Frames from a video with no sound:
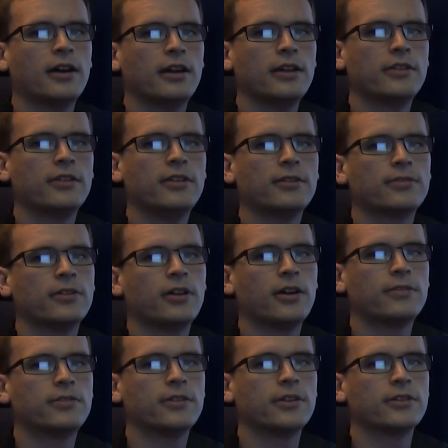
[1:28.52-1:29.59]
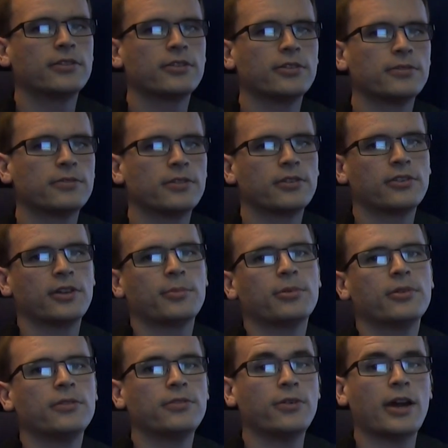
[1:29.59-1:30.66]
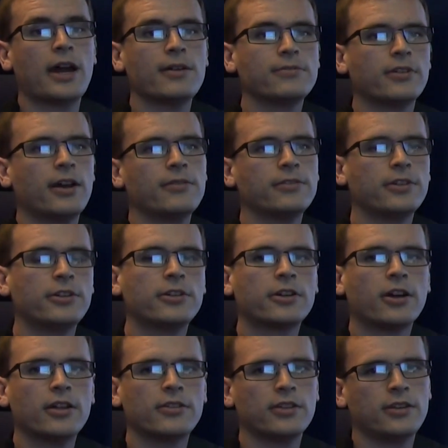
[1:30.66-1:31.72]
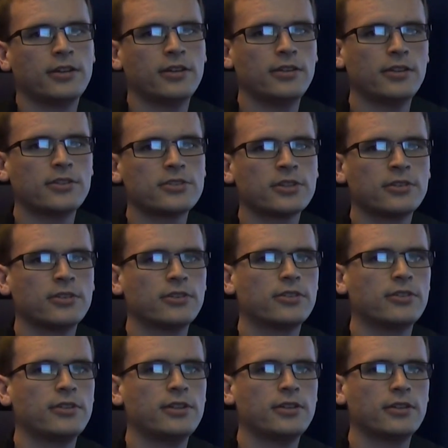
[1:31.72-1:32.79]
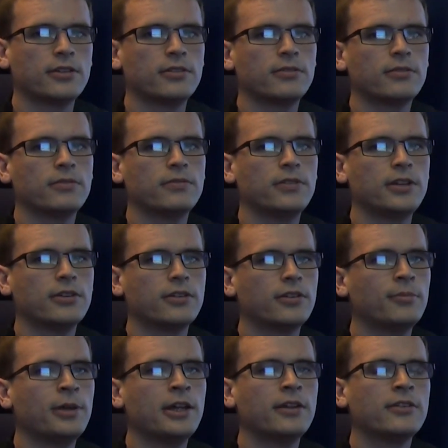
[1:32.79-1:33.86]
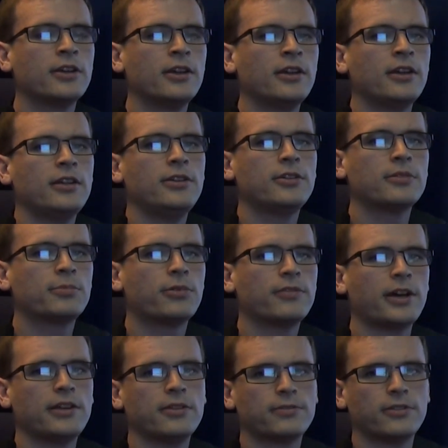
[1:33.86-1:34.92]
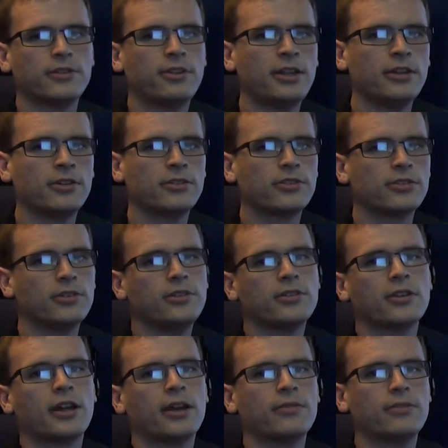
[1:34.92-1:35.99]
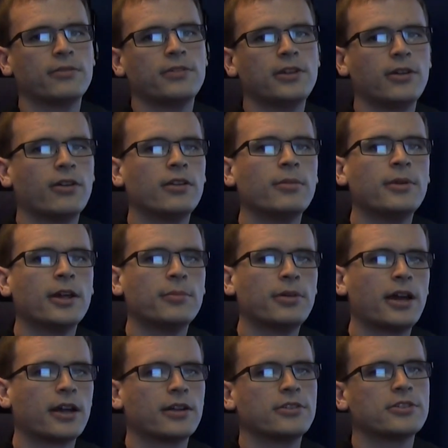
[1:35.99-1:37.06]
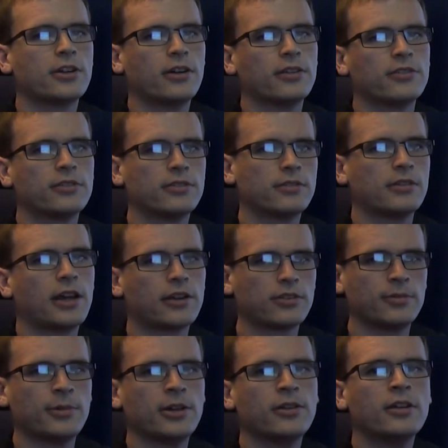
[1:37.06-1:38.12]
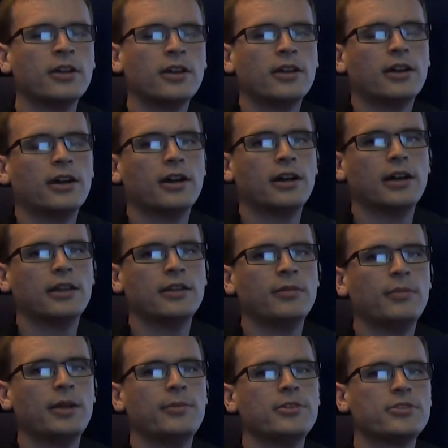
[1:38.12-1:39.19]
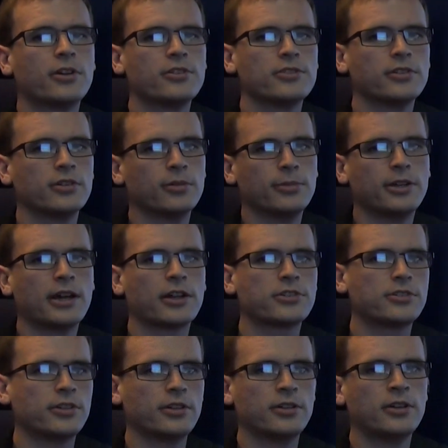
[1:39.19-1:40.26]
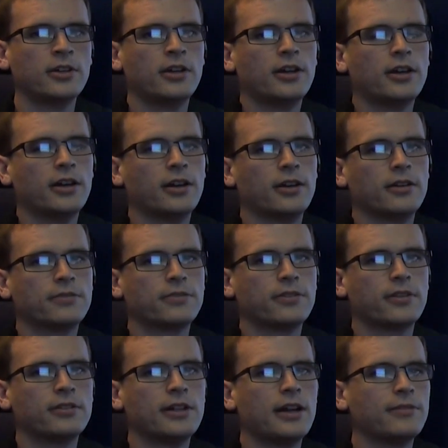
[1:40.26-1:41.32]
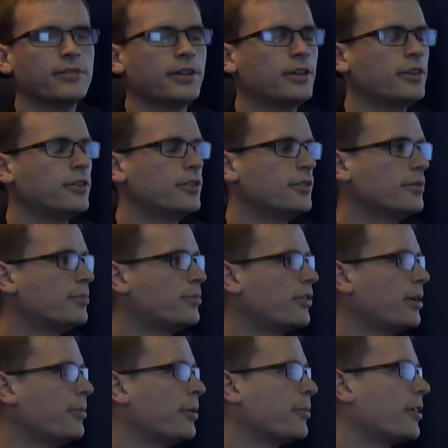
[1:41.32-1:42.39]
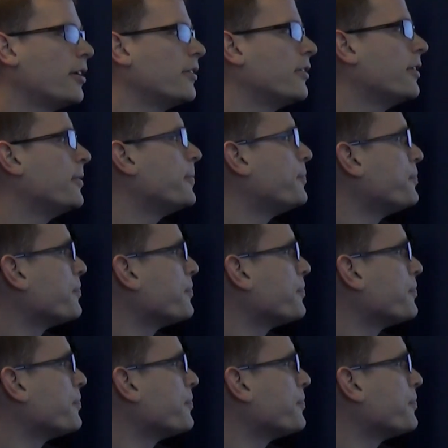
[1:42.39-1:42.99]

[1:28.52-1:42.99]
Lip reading: into different offerings. So for example, if you have live linear content in addition to the video on demand, you can provide different tiers. So you can have the video on demand package cost X amount and then maybe charge a little bit extra for the live linear premium content.